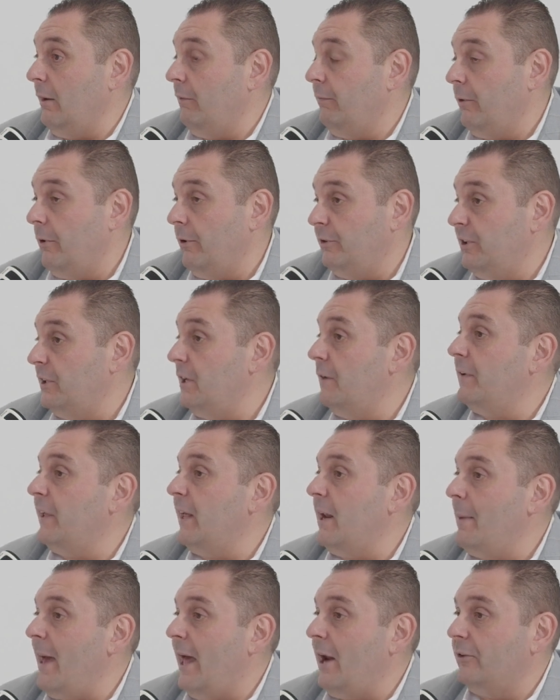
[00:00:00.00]
for a
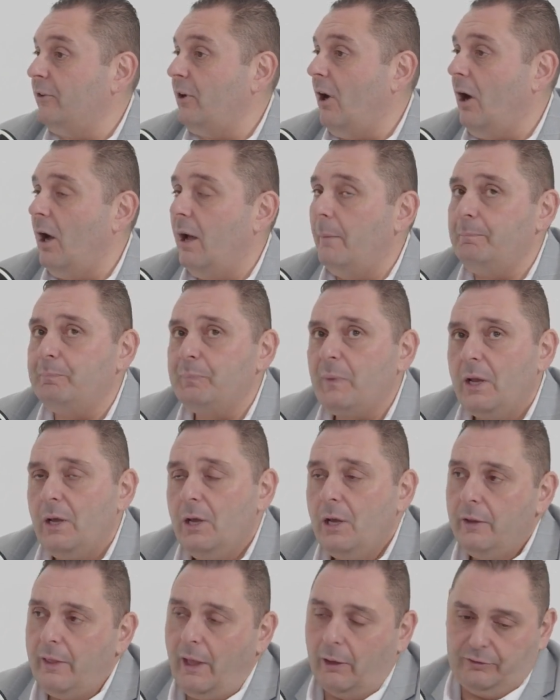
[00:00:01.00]
significant amount of time,
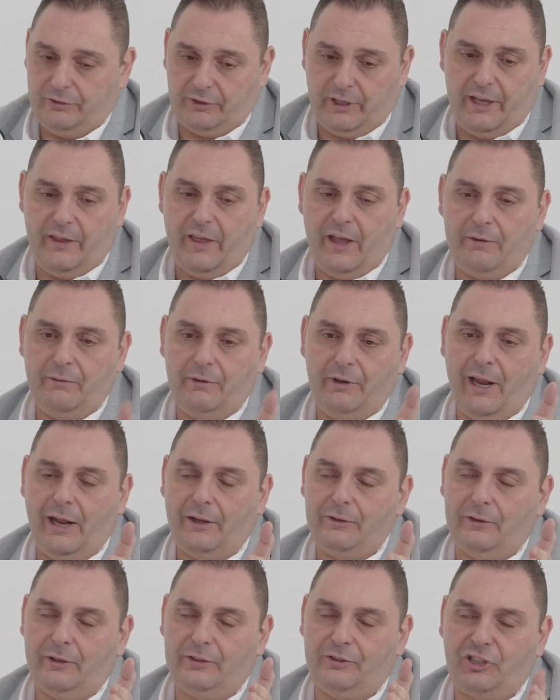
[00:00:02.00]
they'll see that
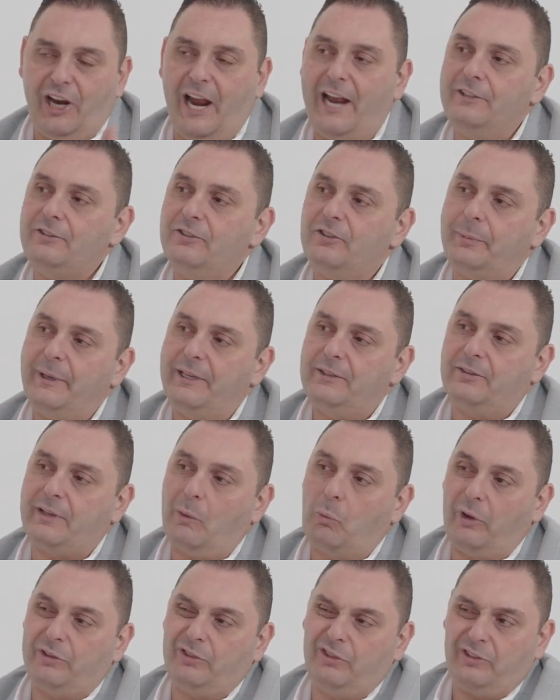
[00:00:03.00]
the changes have been
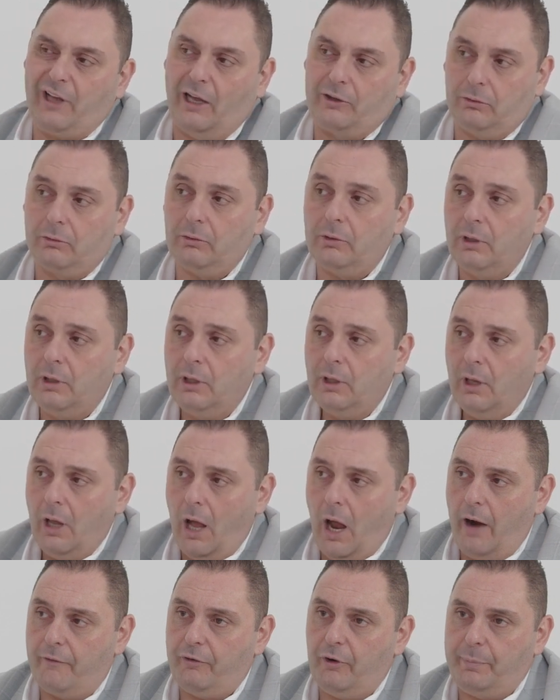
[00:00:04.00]
somewhat subtle
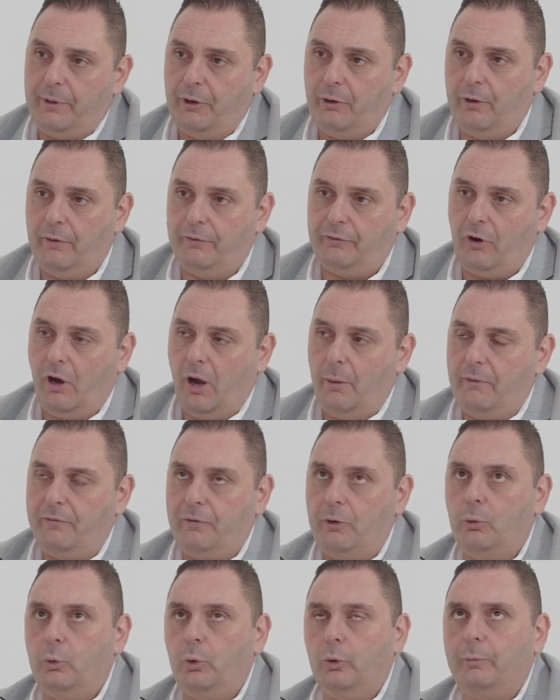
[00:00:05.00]
over a period of time. If
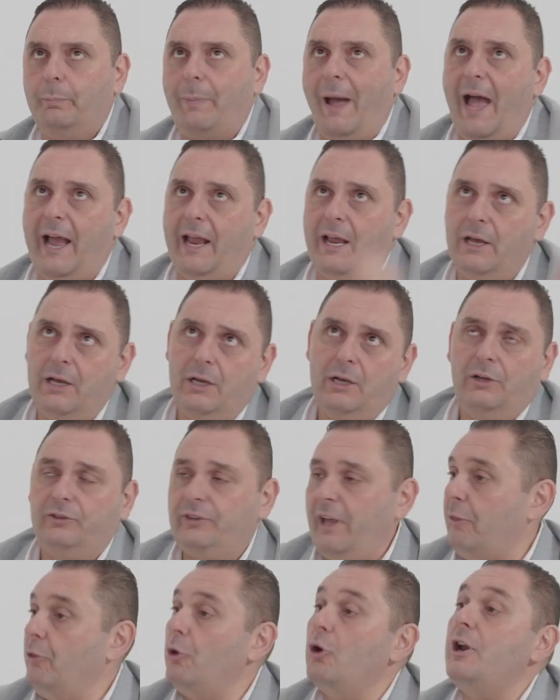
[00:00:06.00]
you look back,
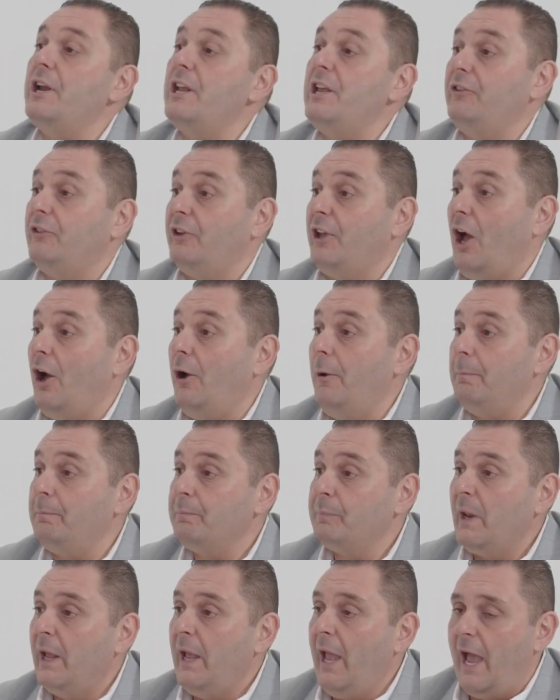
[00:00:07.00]
say 30 years ago,
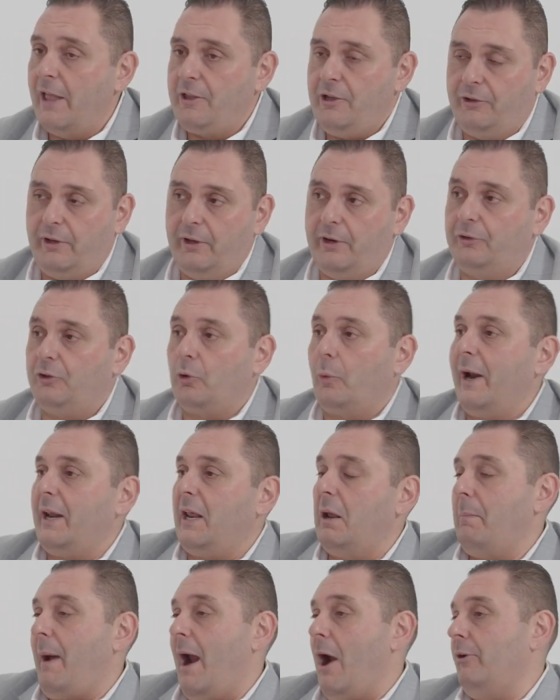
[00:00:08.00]
and you did a direct
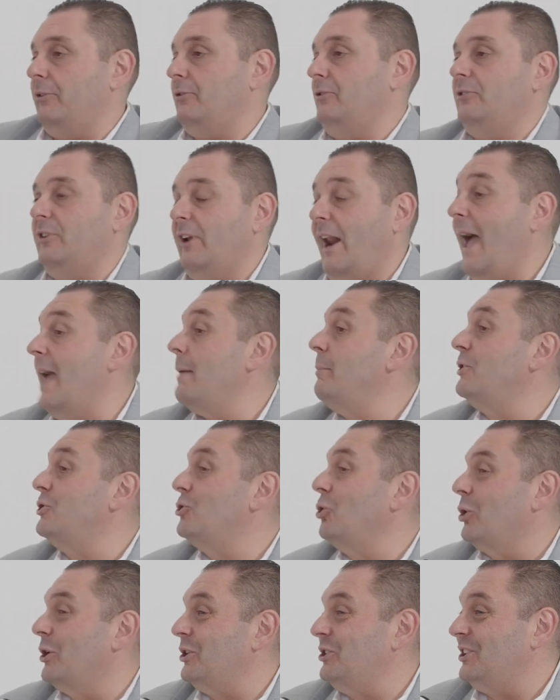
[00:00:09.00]
comparison today, it'd be
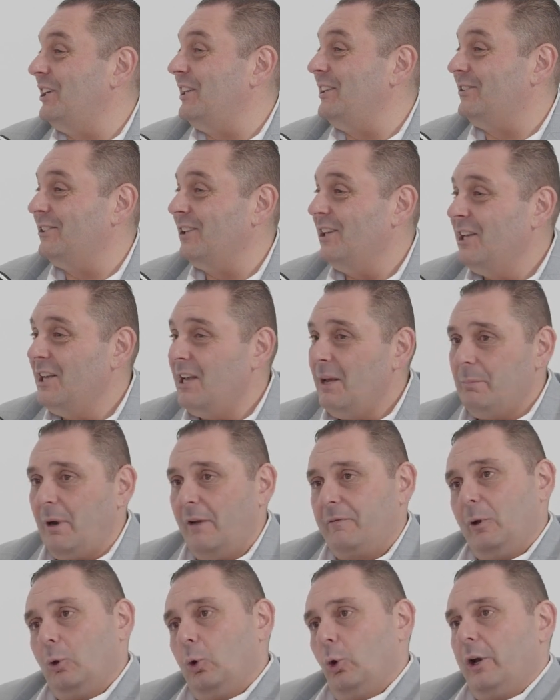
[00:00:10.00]
chalk and cheese. But
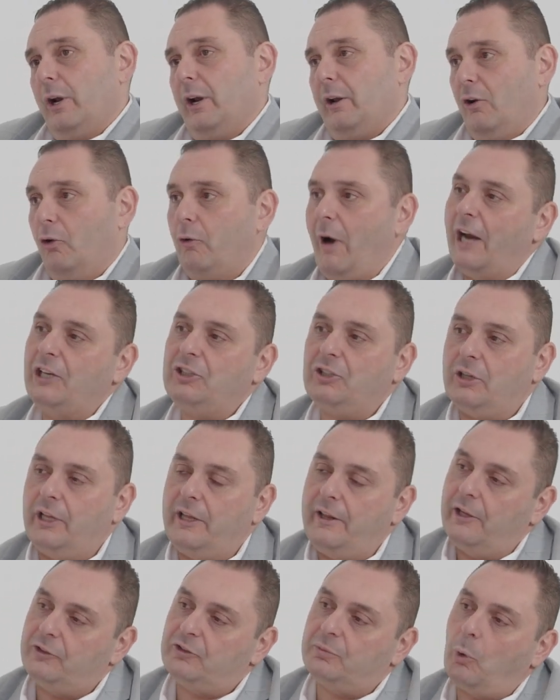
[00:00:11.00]
if you look at it
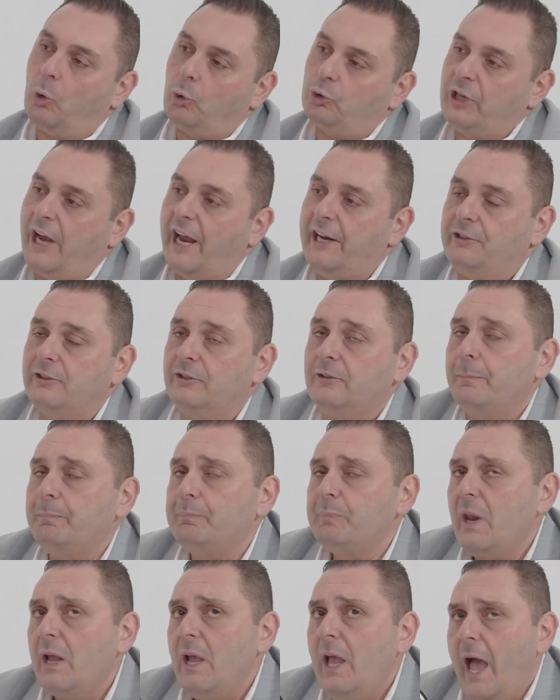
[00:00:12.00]
gradually, there's small changes.
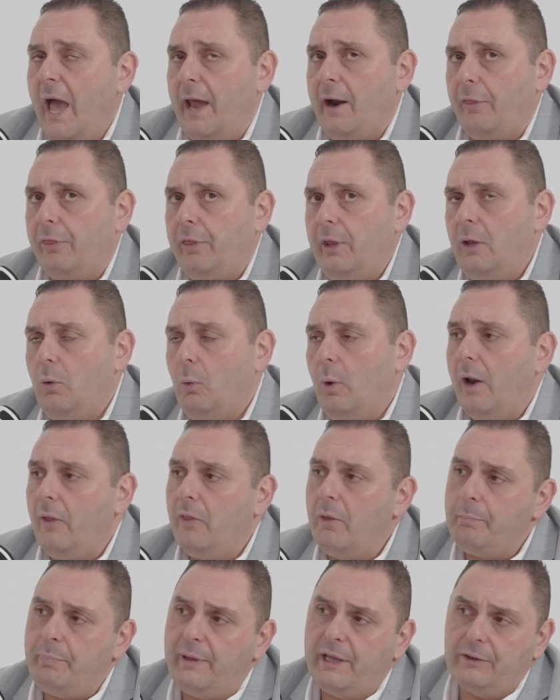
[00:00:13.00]
And I think one of
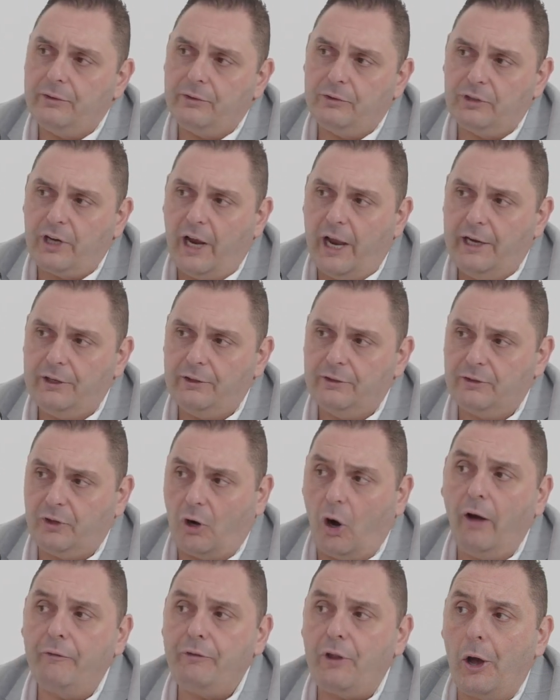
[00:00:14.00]
the biggest changes that
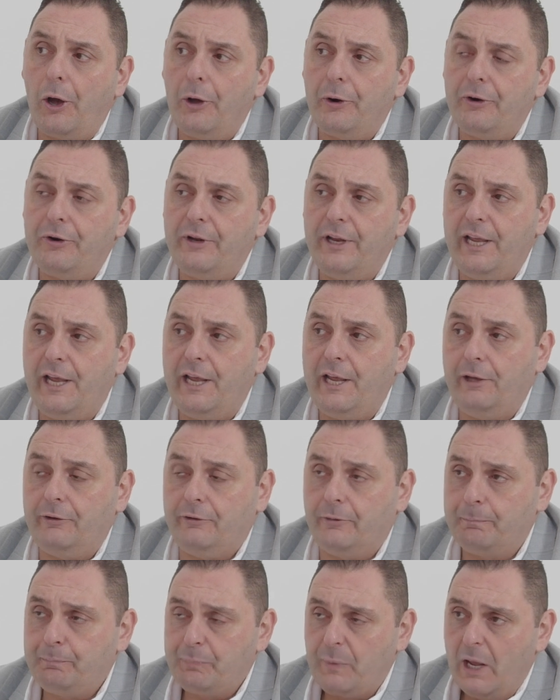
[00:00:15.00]
I've noted
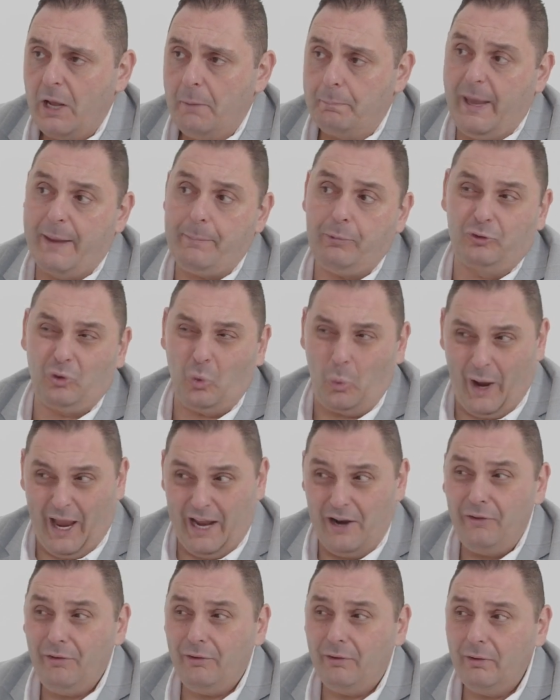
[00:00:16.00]
is people's
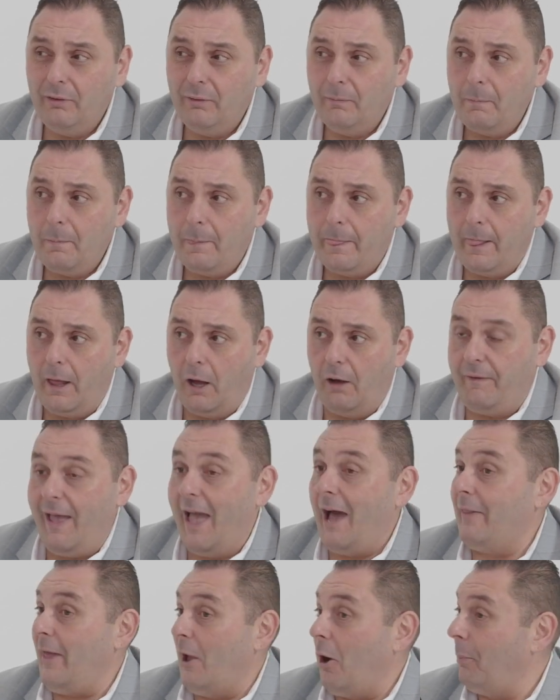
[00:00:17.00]
awareness of
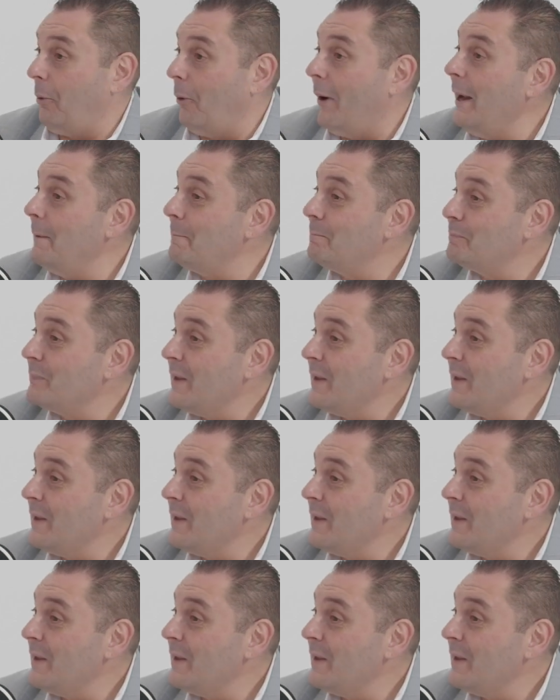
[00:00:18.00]
how they operate.